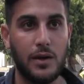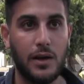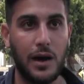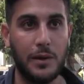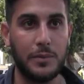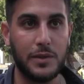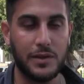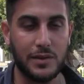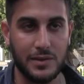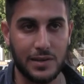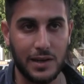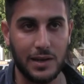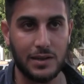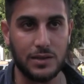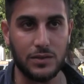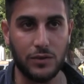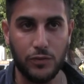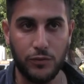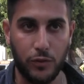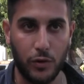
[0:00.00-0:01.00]
I'm the
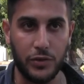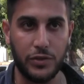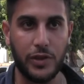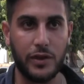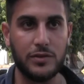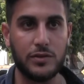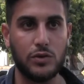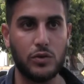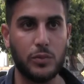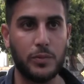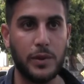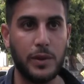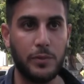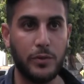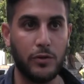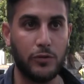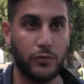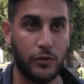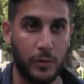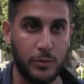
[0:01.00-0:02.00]
descendant of a 4,000-year-old
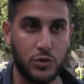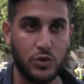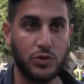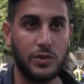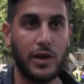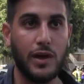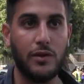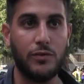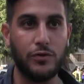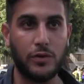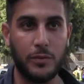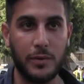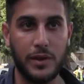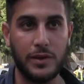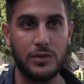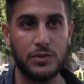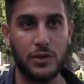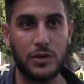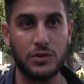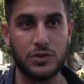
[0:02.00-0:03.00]
people from Judea, from
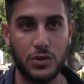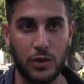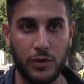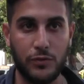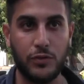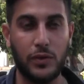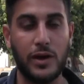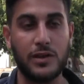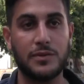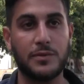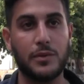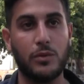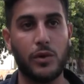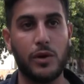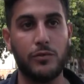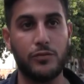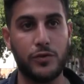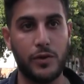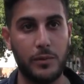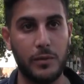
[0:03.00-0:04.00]
Israel. So if you ask me where
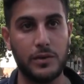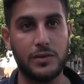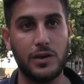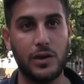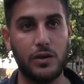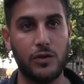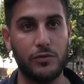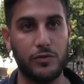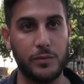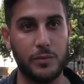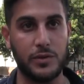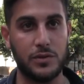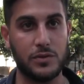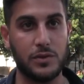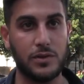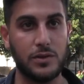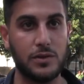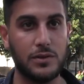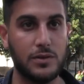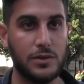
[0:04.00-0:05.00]
I'm from, I'll tell you I'm from
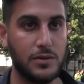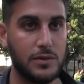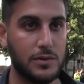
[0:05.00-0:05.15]
Israel.